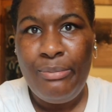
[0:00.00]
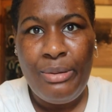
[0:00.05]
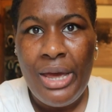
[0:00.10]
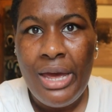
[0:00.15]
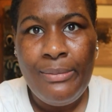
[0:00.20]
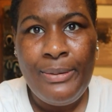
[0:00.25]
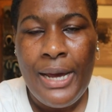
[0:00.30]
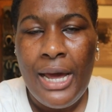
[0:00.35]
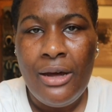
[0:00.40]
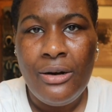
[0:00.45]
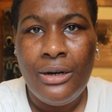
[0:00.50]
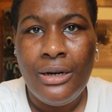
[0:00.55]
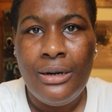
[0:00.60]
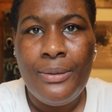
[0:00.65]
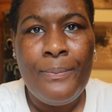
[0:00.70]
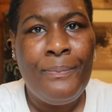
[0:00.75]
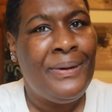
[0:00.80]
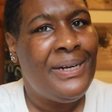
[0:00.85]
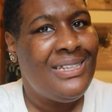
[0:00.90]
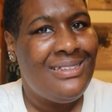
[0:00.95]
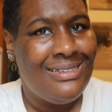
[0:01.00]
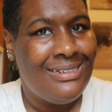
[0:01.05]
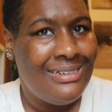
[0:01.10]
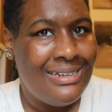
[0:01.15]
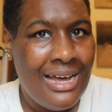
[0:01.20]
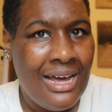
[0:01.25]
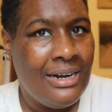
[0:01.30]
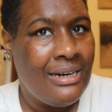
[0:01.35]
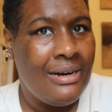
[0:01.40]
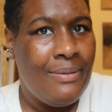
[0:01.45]
a bad powder, but it's
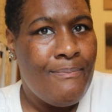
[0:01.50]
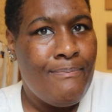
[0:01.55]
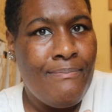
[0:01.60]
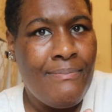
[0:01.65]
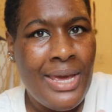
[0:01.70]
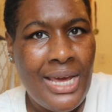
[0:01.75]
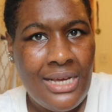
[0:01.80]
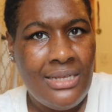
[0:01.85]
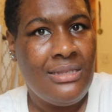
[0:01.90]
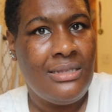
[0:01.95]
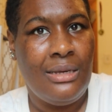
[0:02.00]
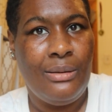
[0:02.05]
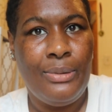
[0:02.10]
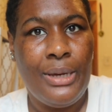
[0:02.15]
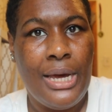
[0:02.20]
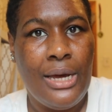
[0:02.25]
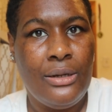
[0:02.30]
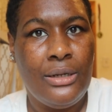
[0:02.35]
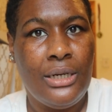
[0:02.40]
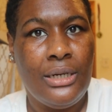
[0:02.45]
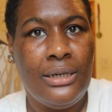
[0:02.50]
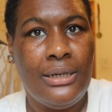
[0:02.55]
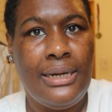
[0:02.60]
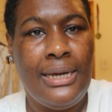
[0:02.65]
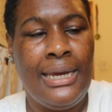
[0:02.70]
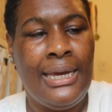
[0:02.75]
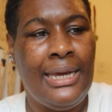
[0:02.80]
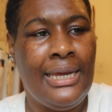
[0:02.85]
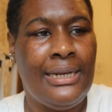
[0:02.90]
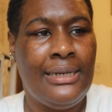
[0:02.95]
not an amazing powder.
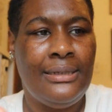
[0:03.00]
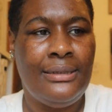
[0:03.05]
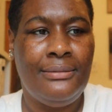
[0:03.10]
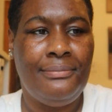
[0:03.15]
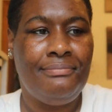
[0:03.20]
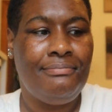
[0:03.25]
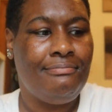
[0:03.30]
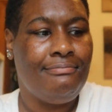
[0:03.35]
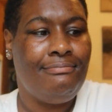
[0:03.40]
And,